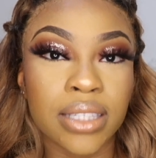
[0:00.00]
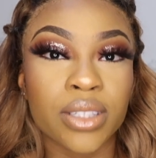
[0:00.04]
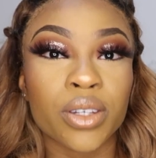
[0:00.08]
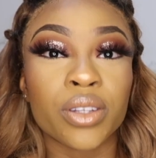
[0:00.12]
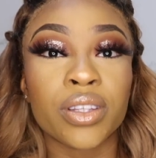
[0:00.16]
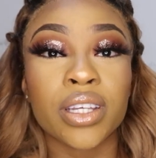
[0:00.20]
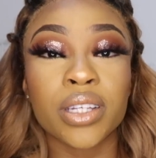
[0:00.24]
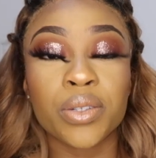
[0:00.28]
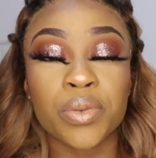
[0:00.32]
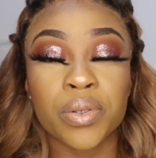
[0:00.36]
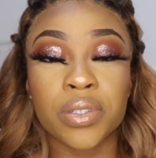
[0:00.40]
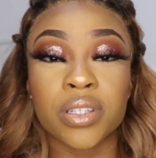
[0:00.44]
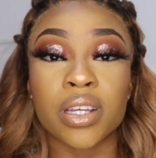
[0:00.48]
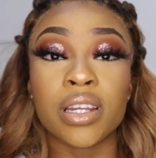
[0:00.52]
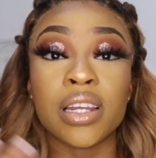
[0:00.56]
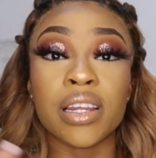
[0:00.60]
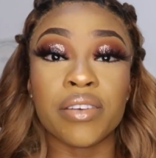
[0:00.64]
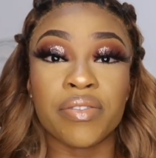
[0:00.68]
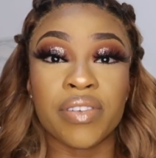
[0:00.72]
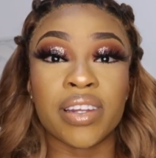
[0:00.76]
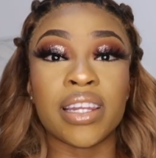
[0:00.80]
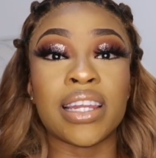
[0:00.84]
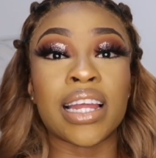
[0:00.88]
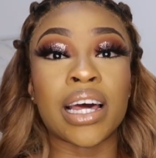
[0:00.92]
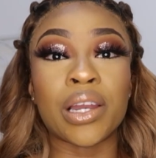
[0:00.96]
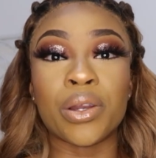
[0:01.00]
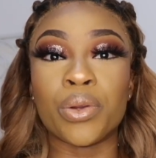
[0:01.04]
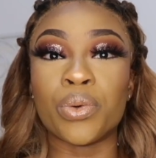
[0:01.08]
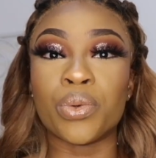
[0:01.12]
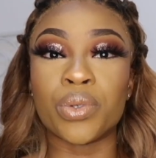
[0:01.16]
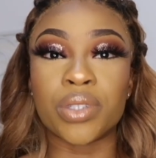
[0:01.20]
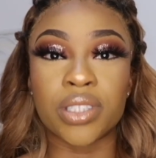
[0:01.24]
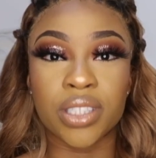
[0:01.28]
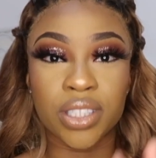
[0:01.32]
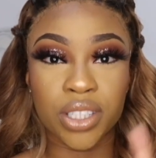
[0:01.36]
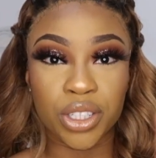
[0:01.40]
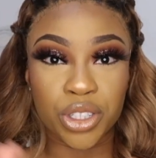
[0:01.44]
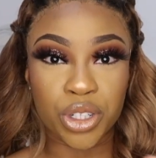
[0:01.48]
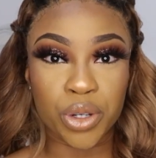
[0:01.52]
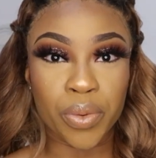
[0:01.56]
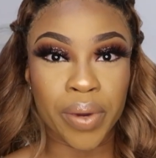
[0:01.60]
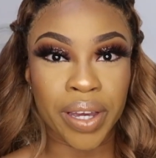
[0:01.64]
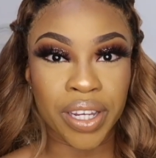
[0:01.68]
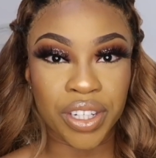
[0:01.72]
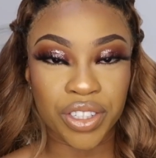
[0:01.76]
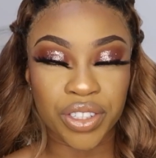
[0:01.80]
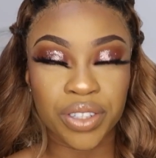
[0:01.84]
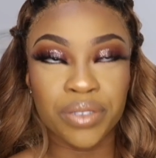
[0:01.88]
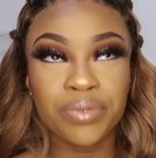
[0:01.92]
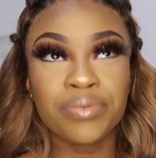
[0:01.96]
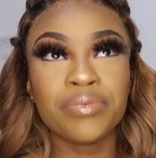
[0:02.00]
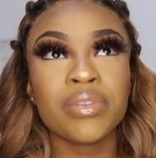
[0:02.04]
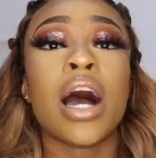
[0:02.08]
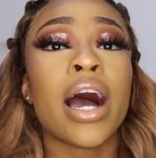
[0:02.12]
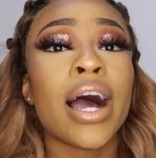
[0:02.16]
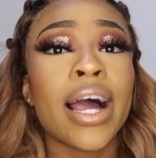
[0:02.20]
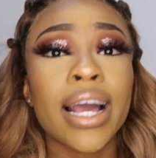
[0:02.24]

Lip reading: So this was a living landlord situation.